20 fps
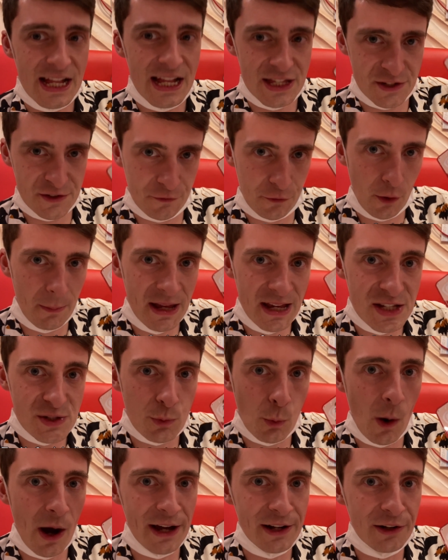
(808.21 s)
It's from his
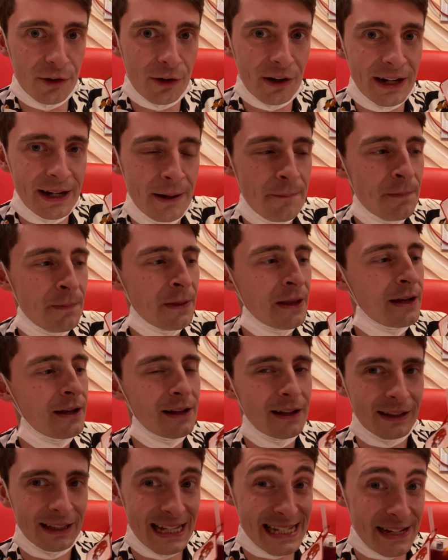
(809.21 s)
winery.
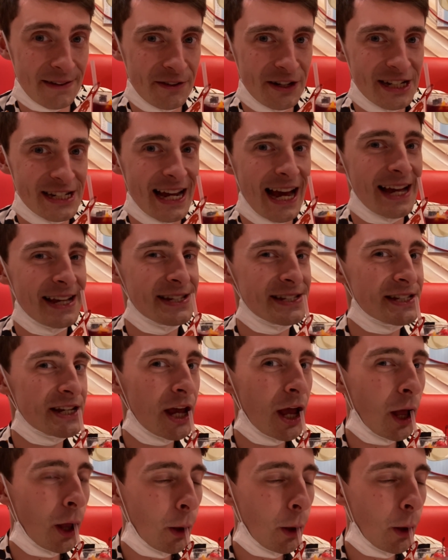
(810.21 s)
Let's give it a taste.